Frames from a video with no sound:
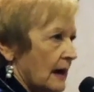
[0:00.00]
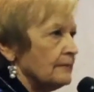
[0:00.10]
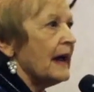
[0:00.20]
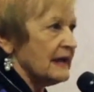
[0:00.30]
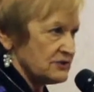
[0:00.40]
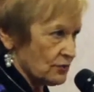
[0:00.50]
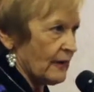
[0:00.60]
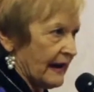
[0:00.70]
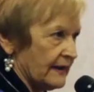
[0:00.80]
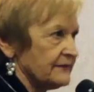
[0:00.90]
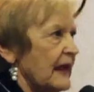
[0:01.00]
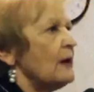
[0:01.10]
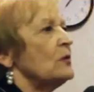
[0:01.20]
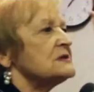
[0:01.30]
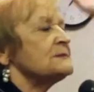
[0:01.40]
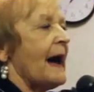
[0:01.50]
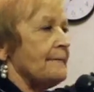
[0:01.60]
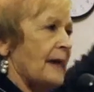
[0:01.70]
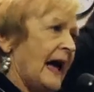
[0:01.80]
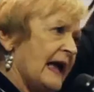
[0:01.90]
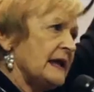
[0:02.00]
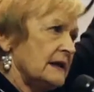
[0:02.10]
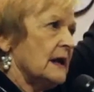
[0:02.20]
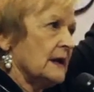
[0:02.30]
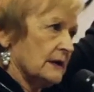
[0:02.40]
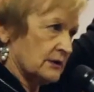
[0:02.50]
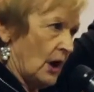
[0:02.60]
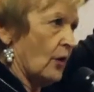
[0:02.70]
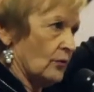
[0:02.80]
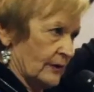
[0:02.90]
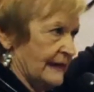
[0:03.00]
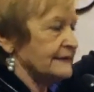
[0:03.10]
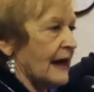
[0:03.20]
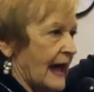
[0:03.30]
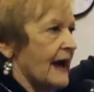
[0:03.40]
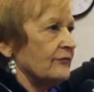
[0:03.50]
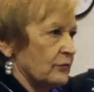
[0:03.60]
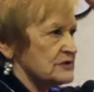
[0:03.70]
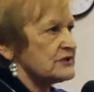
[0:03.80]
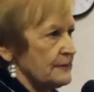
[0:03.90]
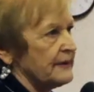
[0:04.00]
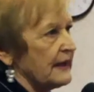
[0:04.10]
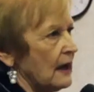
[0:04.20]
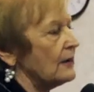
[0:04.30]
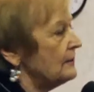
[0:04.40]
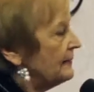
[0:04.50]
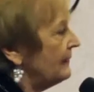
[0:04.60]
a majorette. That was my main goal in life, was to become a